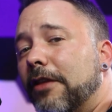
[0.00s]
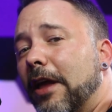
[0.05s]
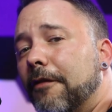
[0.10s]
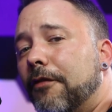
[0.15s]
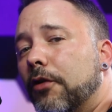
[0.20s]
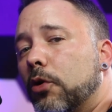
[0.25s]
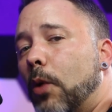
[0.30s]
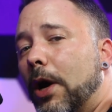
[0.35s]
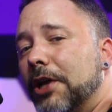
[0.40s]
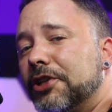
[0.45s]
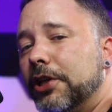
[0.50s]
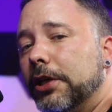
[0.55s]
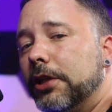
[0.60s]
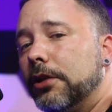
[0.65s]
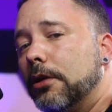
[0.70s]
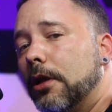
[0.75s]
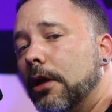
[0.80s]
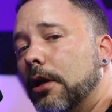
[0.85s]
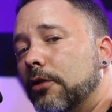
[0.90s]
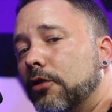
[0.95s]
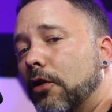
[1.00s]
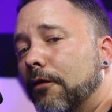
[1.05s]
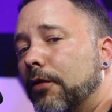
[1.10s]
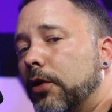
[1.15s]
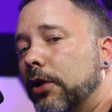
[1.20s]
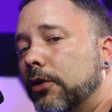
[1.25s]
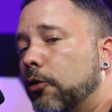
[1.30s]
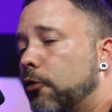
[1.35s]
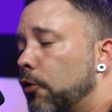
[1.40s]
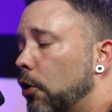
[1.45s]
Thanks for watching, don't
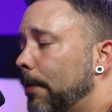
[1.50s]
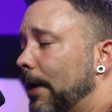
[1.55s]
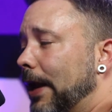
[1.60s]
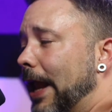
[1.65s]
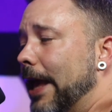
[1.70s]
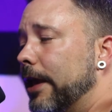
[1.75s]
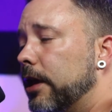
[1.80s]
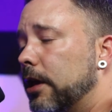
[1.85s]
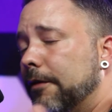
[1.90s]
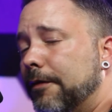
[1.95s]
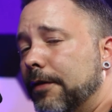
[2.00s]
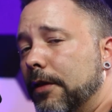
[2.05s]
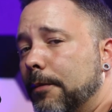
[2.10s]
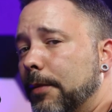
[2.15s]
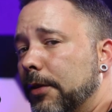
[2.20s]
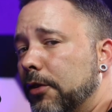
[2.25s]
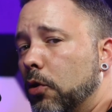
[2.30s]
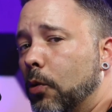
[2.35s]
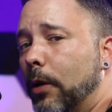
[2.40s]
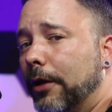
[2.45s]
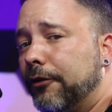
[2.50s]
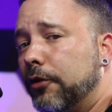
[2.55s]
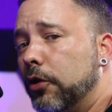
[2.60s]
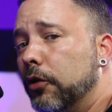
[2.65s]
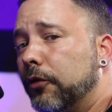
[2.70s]
forget to drop a like if the video was